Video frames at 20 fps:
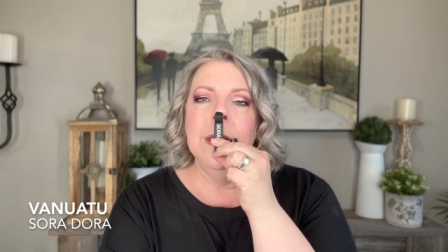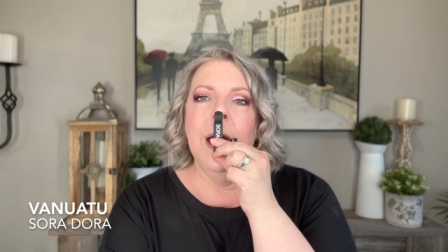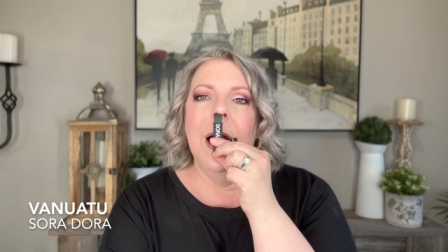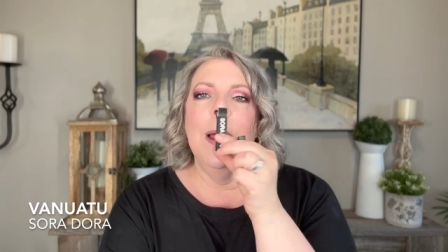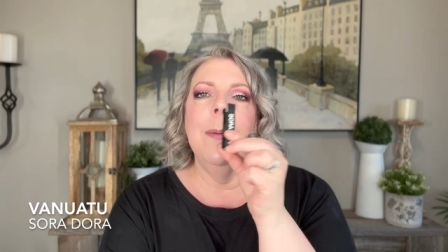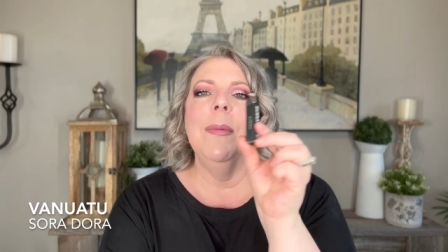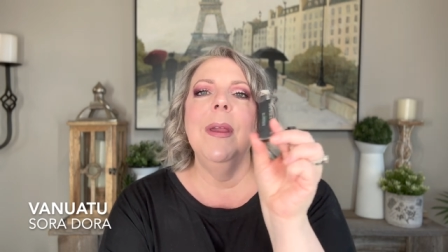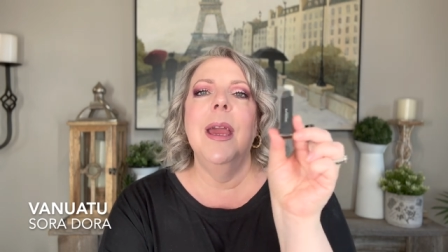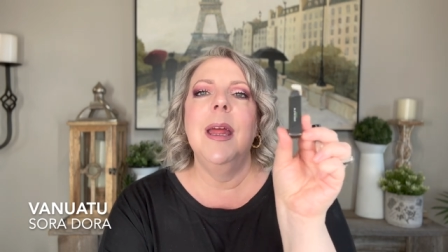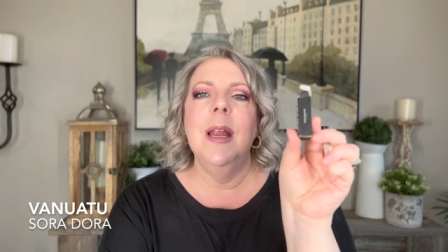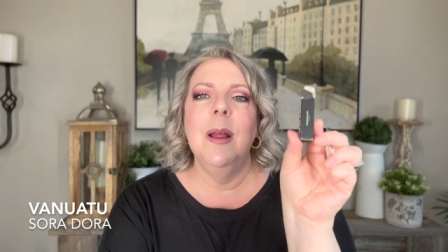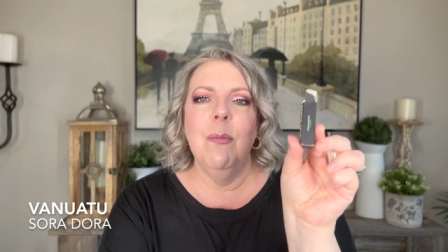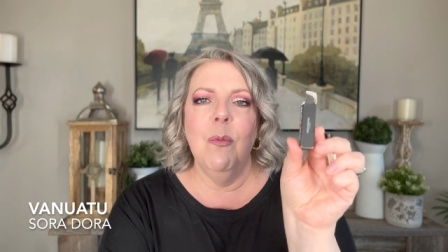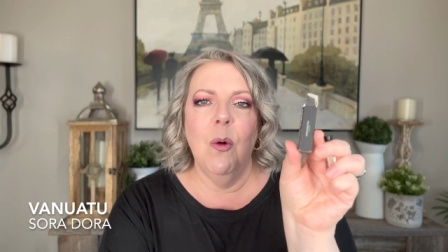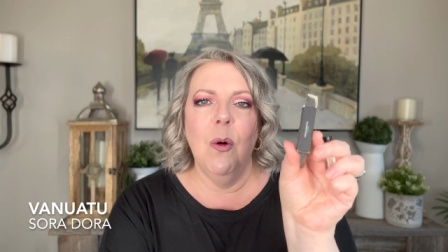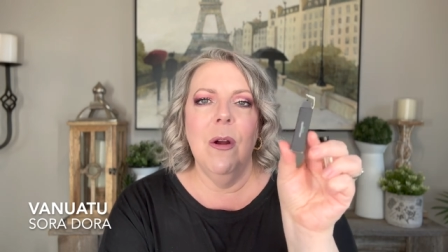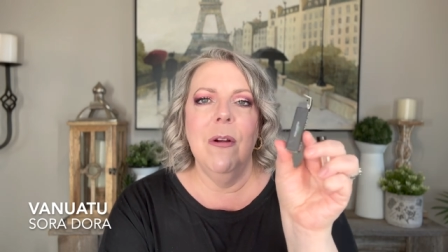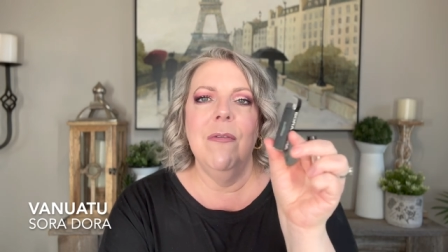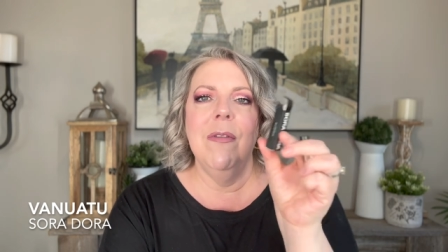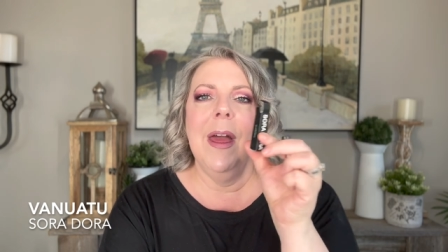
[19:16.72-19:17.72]
I'm getting
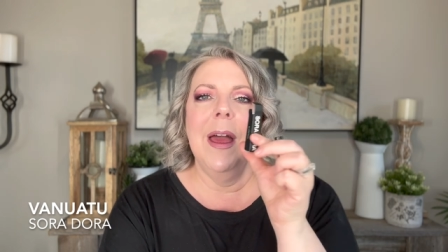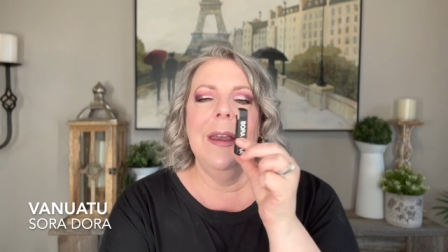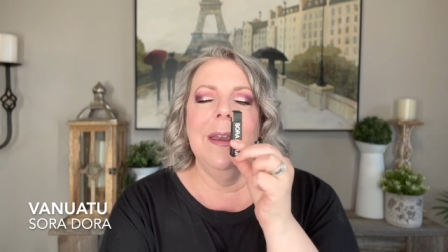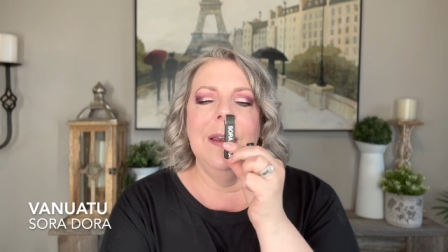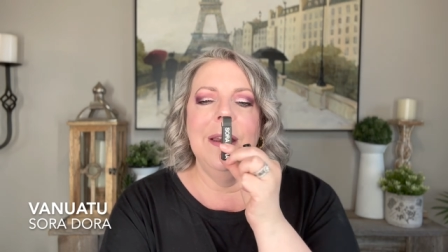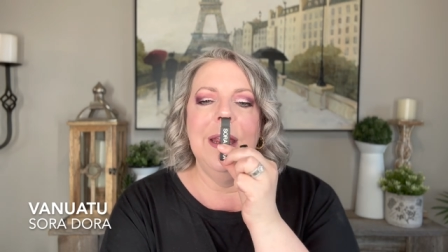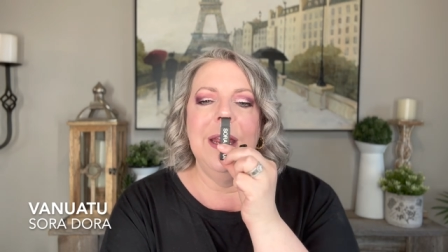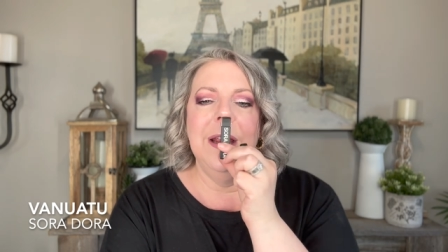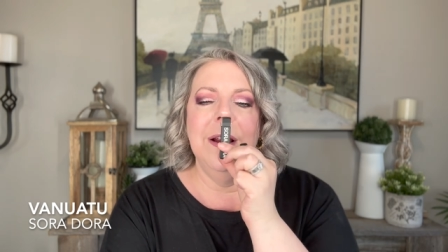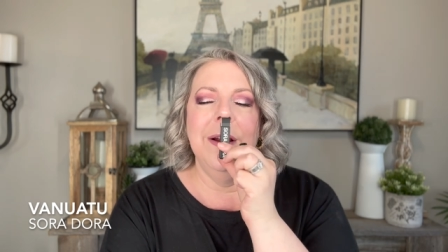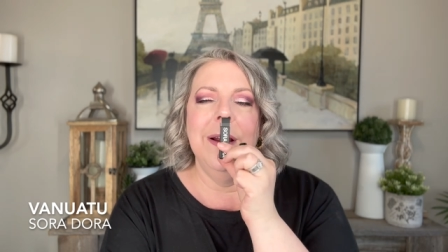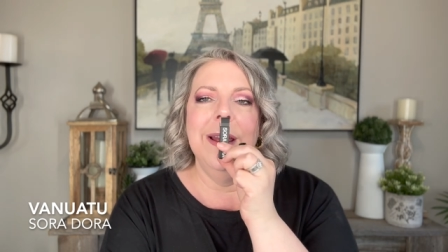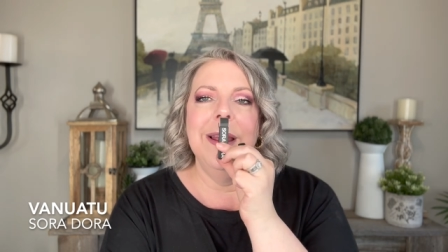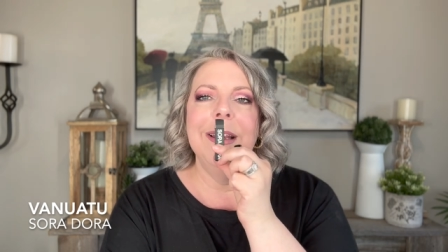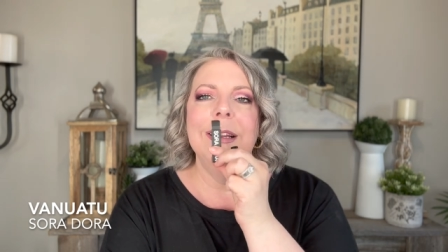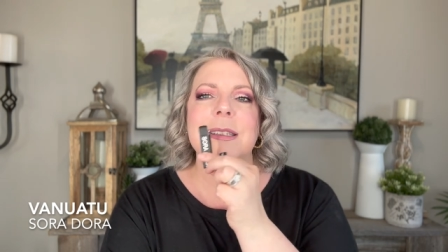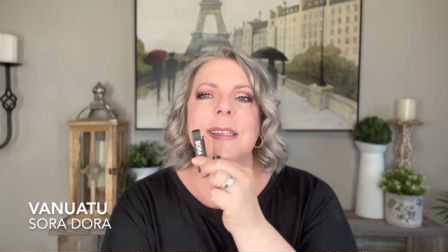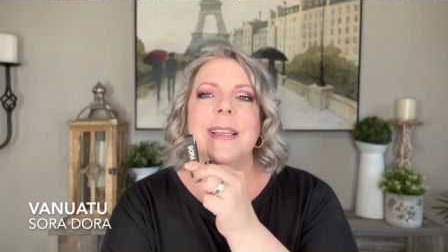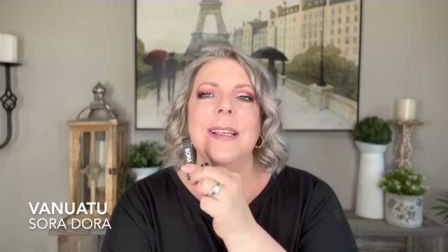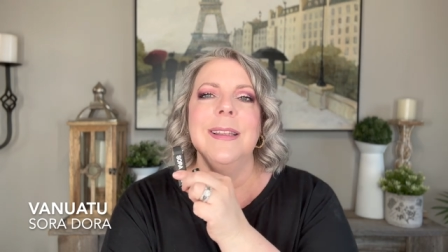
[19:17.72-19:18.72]
more of that in here. And
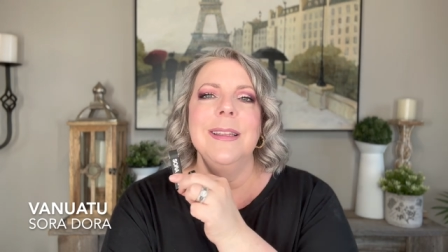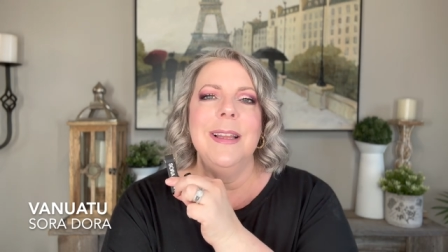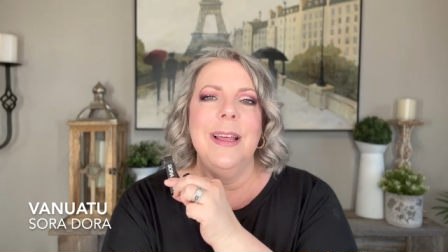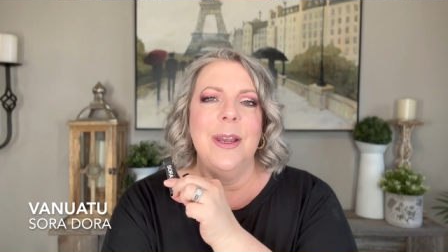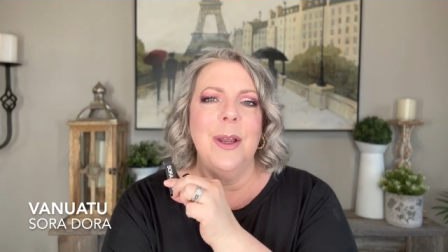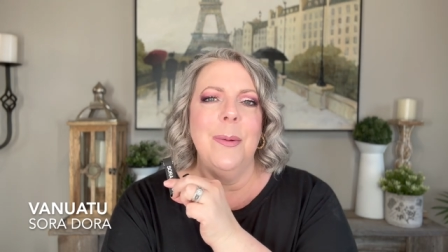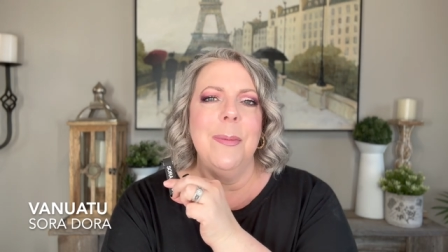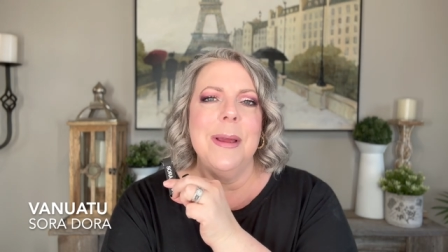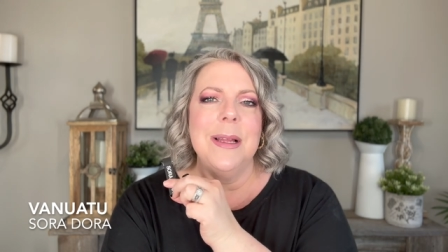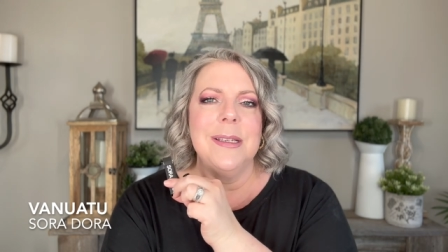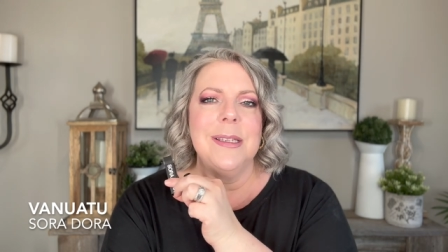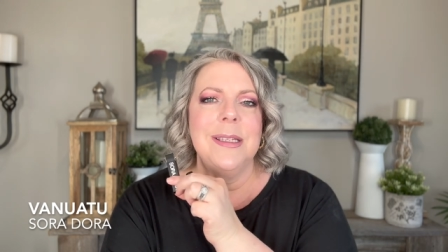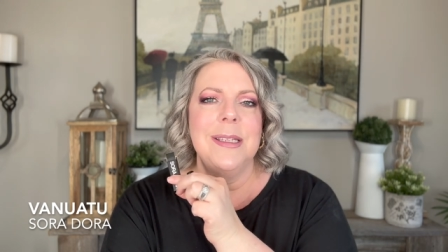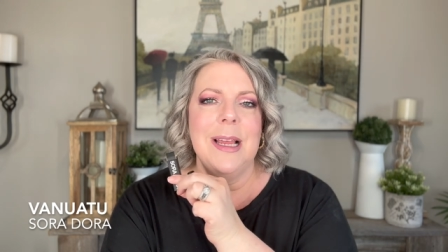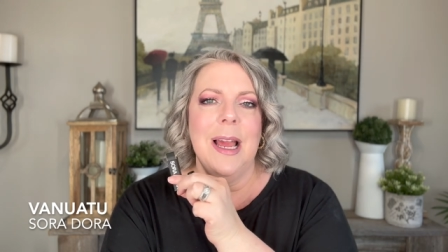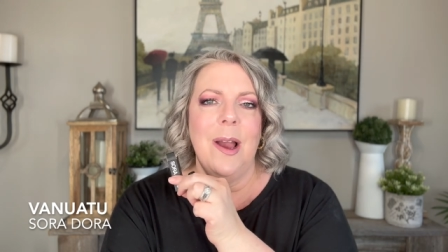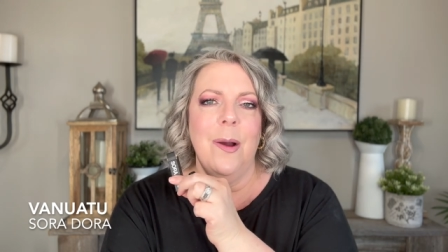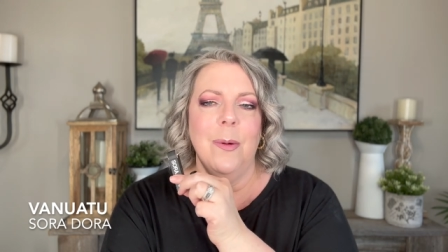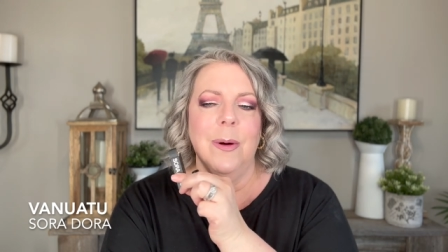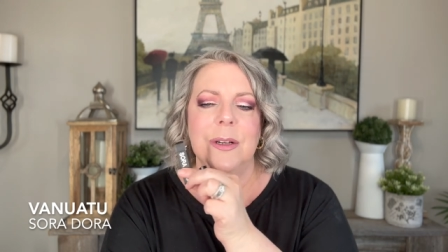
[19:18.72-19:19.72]
it's a little bit
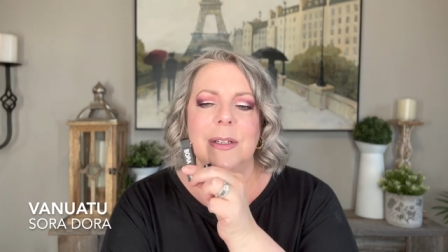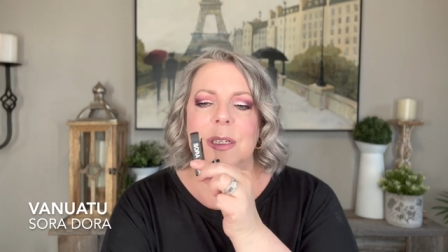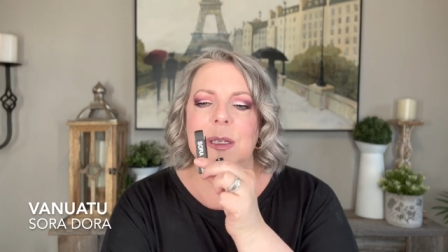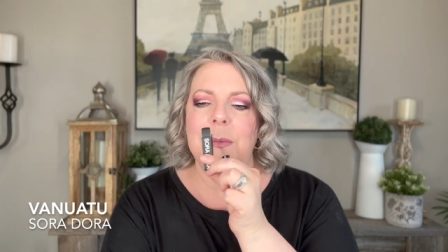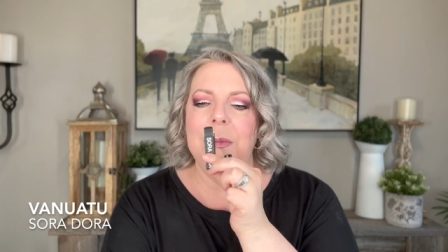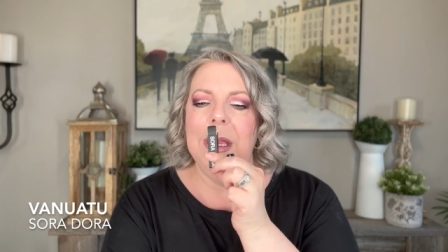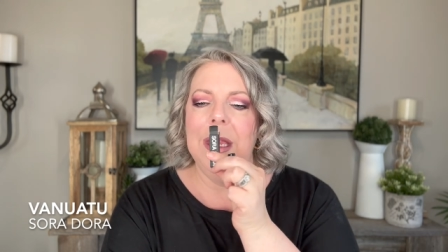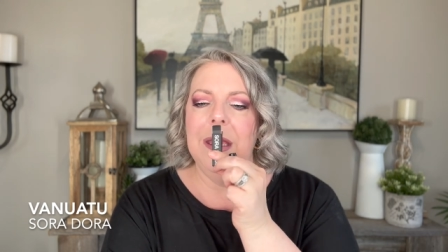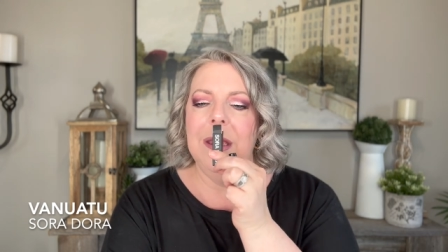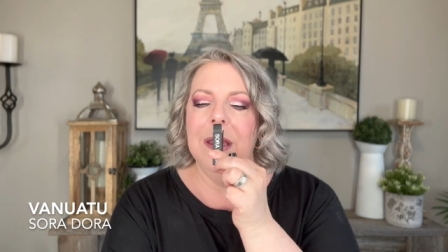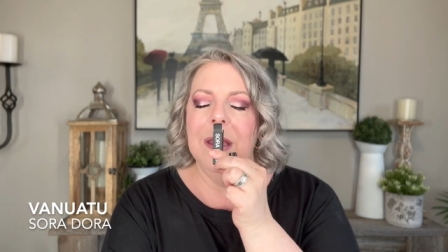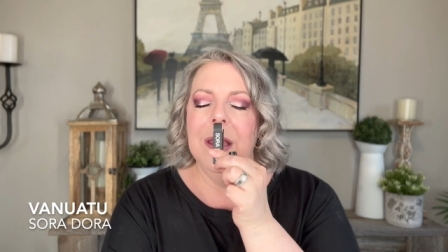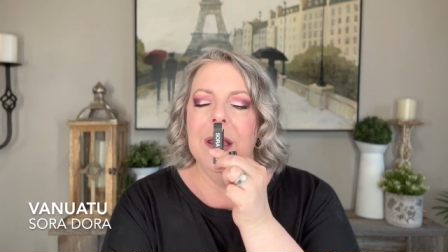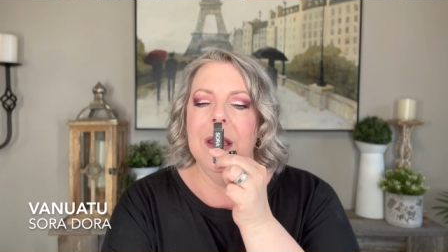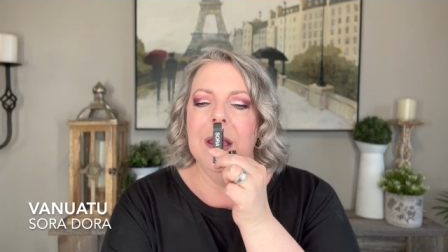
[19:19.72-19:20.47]
sour to me.